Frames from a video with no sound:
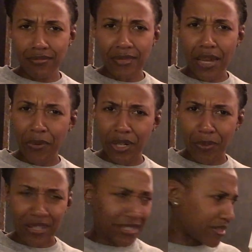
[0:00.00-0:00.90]
I wonder
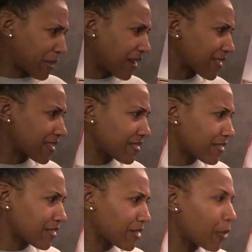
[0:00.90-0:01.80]
why she's smiling.
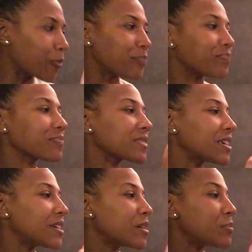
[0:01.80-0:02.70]
Oh,
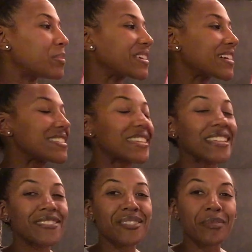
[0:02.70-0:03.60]
because
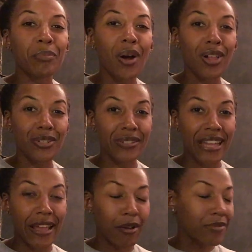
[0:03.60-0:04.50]
it's smaller
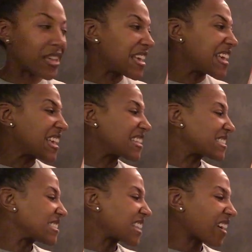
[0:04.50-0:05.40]
now. It's
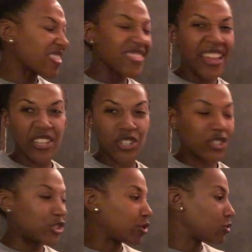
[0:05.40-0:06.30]
not that
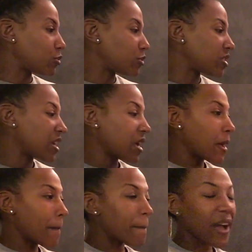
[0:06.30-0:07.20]
huge
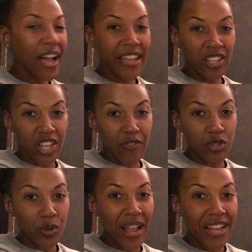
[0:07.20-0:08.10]
pile of
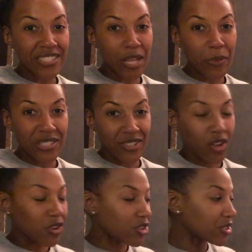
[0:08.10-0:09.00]
trash that we
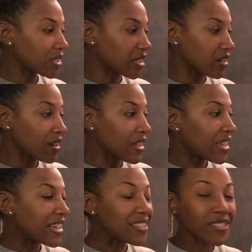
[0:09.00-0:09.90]
saw earlier.
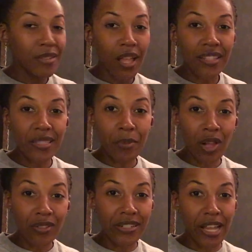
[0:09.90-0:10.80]
It's a lot
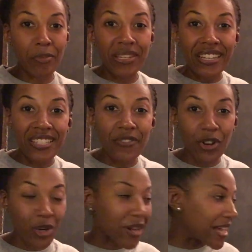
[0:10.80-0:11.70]
smaller now because of
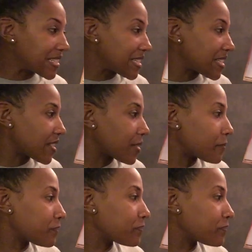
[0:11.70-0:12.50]
her idea.